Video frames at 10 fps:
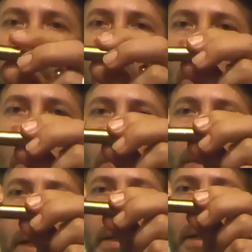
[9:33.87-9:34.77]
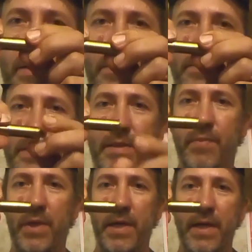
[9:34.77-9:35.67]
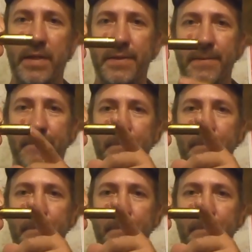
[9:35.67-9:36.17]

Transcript: holding the cartridge in place.